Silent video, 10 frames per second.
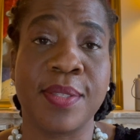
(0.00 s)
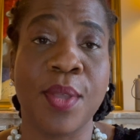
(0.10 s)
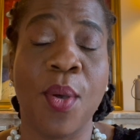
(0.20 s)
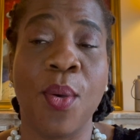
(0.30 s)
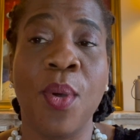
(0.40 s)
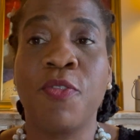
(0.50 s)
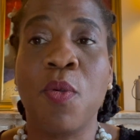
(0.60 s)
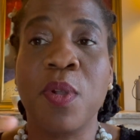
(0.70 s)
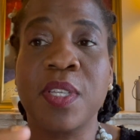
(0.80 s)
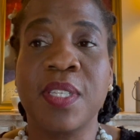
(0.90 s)
So
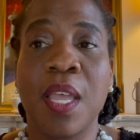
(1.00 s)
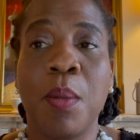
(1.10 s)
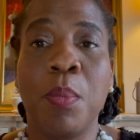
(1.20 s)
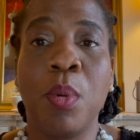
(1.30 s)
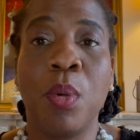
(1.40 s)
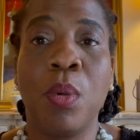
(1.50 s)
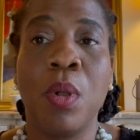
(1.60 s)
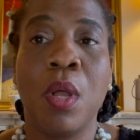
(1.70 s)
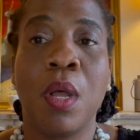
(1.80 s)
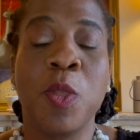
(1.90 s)
for
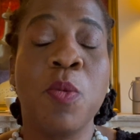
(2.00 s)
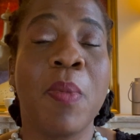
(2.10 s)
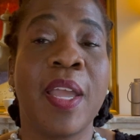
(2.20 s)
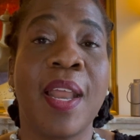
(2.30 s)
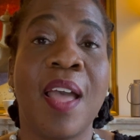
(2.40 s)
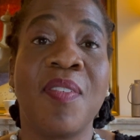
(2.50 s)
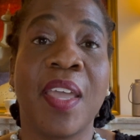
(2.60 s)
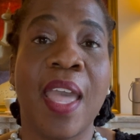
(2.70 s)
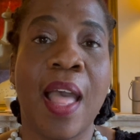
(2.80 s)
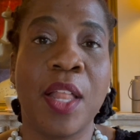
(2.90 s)
example, you might have a
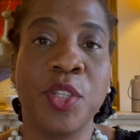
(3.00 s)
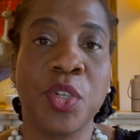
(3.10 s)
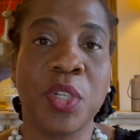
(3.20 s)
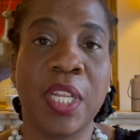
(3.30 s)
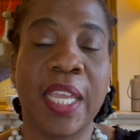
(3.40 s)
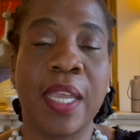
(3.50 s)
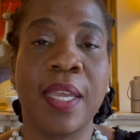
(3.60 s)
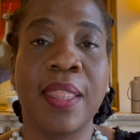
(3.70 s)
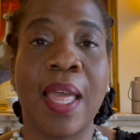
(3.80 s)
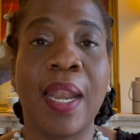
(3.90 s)
calendar
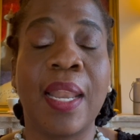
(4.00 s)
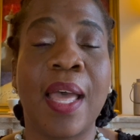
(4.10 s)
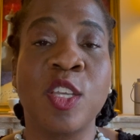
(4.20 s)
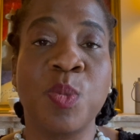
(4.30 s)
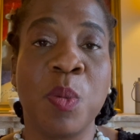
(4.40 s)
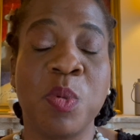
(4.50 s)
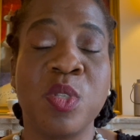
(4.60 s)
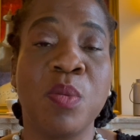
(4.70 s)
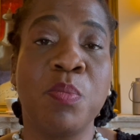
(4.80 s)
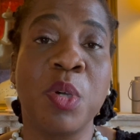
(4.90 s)
link that allows people
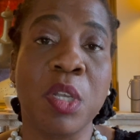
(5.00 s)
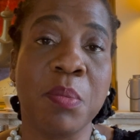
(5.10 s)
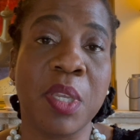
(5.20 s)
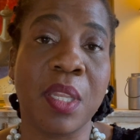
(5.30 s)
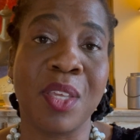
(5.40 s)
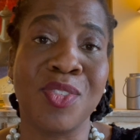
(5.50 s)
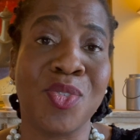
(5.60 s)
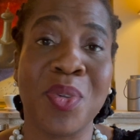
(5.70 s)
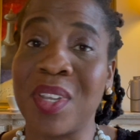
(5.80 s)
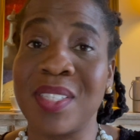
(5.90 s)
to book meetings
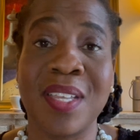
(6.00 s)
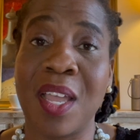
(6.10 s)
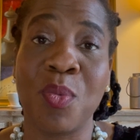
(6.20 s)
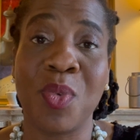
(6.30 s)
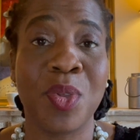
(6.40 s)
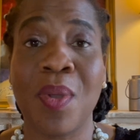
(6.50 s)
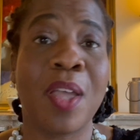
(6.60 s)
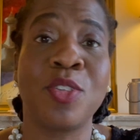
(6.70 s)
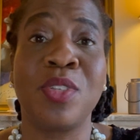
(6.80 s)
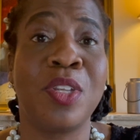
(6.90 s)
during a time when you
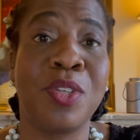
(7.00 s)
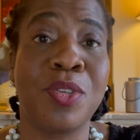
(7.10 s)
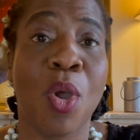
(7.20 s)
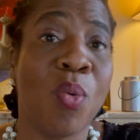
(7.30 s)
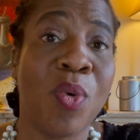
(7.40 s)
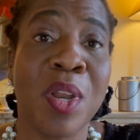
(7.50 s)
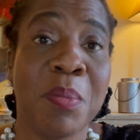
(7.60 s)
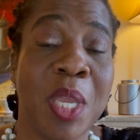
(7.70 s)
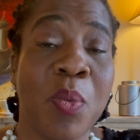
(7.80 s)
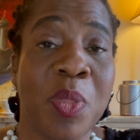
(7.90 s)
actually don't want to
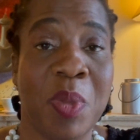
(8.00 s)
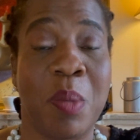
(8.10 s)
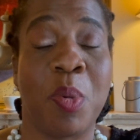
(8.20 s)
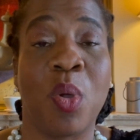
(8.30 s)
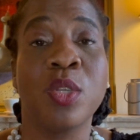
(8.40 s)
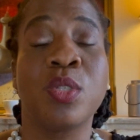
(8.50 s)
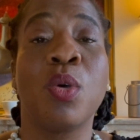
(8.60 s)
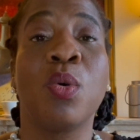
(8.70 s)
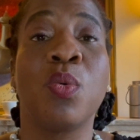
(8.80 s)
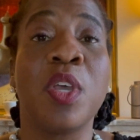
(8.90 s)
meet with people.
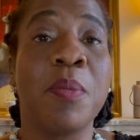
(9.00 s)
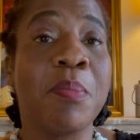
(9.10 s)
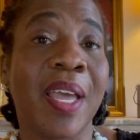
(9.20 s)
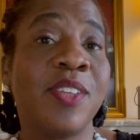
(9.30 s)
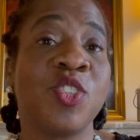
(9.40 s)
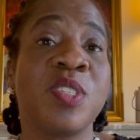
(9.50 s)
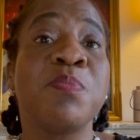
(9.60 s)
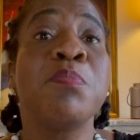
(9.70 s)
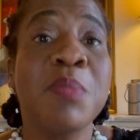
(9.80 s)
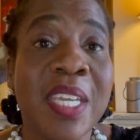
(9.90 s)
So it might just
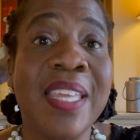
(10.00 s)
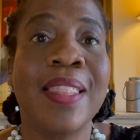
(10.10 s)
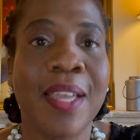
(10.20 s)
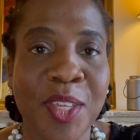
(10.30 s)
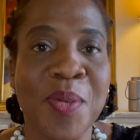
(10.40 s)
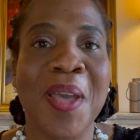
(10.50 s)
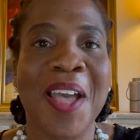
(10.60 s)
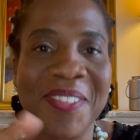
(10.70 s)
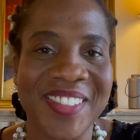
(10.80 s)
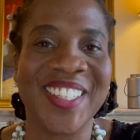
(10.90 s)
mean that you
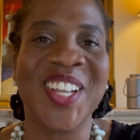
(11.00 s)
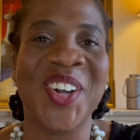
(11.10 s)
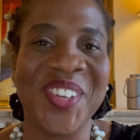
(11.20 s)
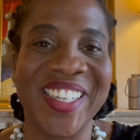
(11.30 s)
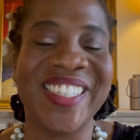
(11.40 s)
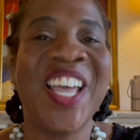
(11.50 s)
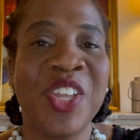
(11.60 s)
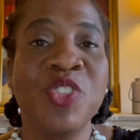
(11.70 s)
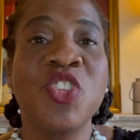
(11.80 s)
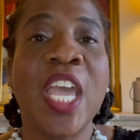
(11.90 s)
have to go in
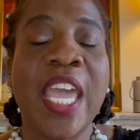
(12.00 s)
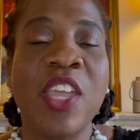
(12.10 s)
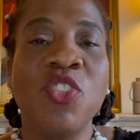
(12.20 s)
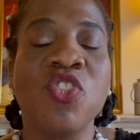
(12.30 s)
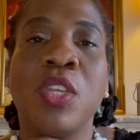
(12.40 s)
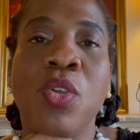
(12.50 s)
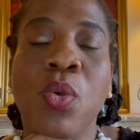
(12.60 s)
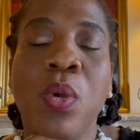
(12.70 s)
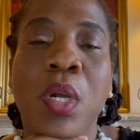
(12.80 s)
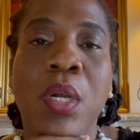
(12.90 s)
and change
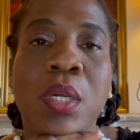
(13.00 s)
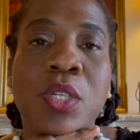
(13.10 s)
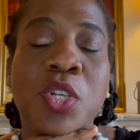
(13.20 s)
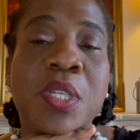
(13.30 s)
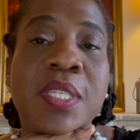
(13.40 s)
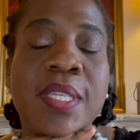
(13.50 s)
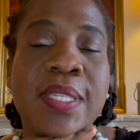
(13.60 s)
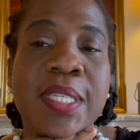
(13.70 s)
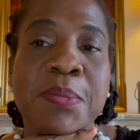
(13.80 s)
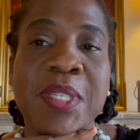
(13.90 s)
your
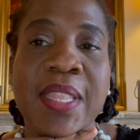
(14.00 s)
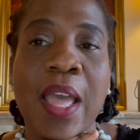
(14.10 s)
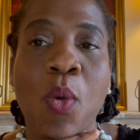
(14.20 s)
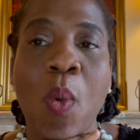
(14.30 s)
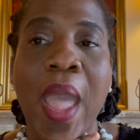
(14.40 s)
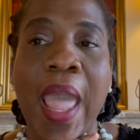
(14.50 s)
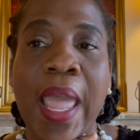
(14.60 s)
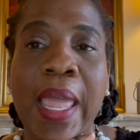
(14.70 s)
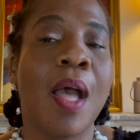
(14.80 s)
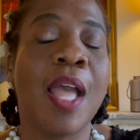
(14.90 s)
systems in that
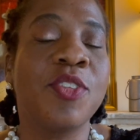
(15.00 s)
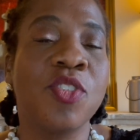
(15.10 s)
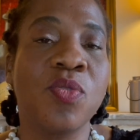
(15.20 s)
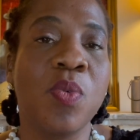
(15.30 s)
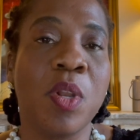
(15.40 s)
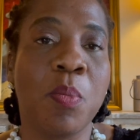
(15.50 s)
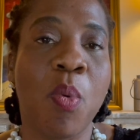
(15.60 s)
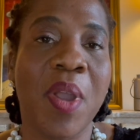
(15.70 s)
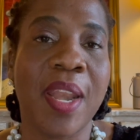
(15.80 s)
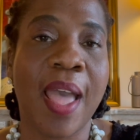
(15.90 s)
way. I just want to
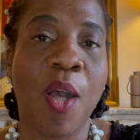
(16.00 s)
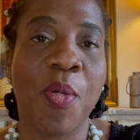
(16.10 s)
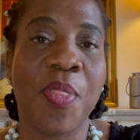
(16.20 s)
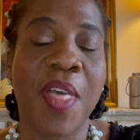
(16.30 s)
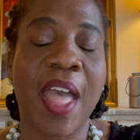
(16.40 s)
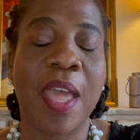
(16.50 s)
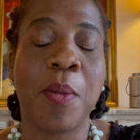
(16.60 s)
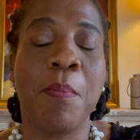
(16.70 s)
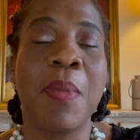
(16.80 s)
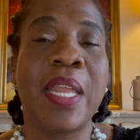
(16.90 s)
point out
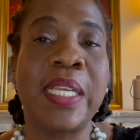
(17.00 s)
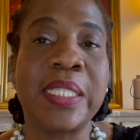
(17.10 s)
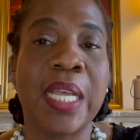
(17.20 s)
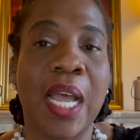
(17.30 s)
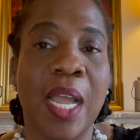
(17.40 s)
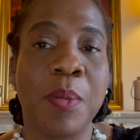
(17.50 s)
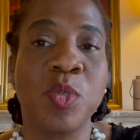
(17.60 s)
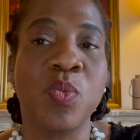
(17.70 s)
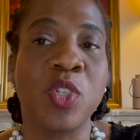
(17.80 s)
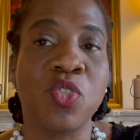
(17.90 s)
that many
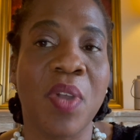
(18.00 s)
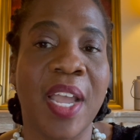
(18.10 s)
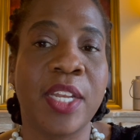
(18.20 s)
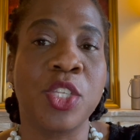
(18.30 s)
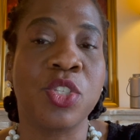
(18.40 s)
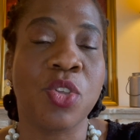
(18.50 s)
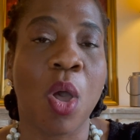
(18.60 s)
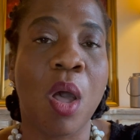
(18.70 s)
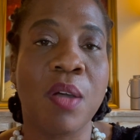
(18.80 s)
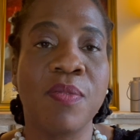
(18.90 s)
times we try to
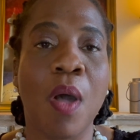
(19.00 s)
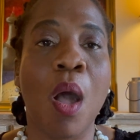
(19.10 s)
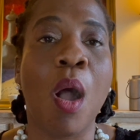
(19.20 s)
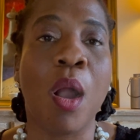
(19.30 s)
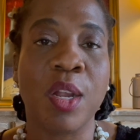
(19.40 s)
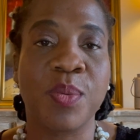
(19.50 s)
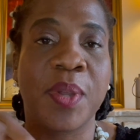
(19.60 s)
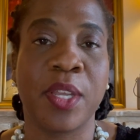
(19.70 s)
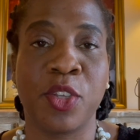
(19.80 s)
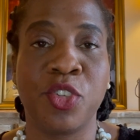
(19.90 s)
solve a
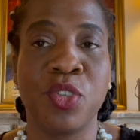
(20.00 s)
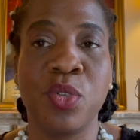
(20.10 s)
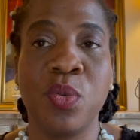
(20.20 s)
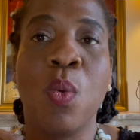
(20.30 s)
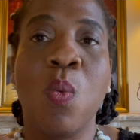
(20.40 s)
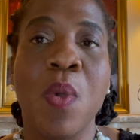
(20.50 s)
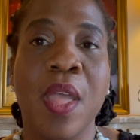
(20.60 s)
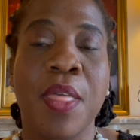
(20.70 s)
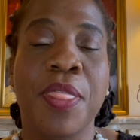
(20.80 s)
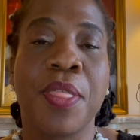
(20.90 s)
hardware issue
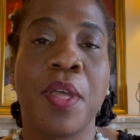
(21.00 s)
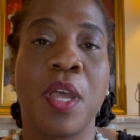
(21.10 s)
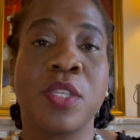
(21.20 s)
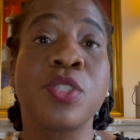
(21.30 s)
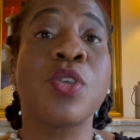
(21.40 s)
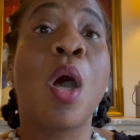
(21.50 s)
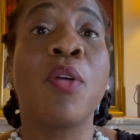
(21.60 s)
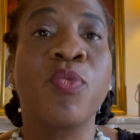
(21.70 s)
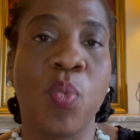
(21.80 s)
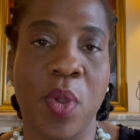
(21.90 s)
with
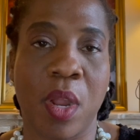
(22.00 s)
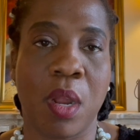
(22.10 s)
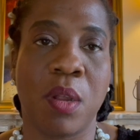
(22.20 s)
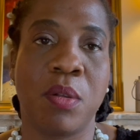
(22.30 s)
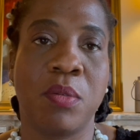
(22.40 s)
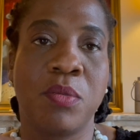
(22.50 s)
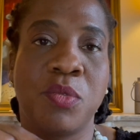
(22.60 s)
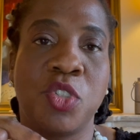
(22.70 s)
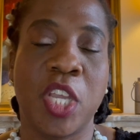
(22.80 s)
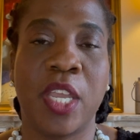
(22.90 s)
software
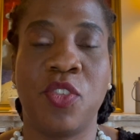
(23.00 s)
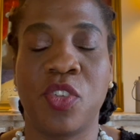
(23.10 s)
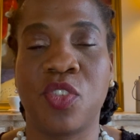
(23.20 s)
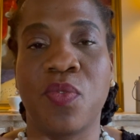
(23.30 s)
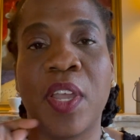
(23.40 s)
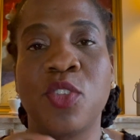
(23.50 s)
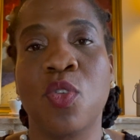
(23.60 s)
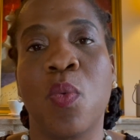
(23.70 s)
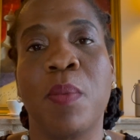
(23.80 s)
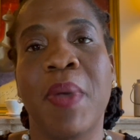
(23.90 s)
changes, right?
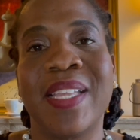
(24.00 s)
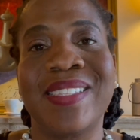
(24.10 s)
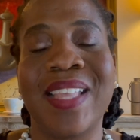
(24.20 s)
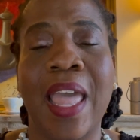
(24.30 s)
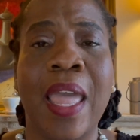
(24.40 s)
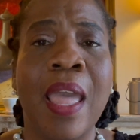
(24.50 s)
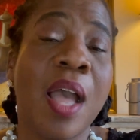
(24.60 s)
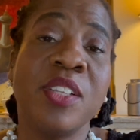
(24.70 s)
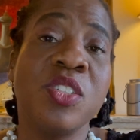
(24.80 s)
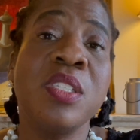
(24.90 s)
So we might say,
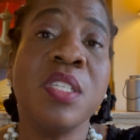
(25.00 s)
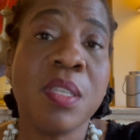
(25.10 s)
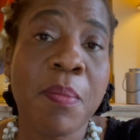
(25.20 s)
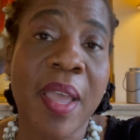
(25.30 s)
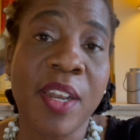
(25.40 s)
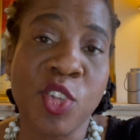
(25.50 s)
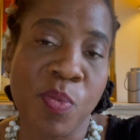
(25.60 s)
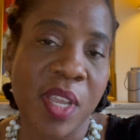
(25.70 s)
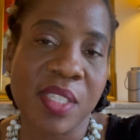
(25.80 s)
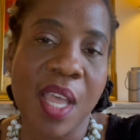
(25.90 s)
I just need to manage
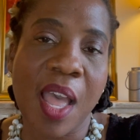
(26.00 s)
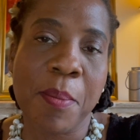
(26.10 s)
my time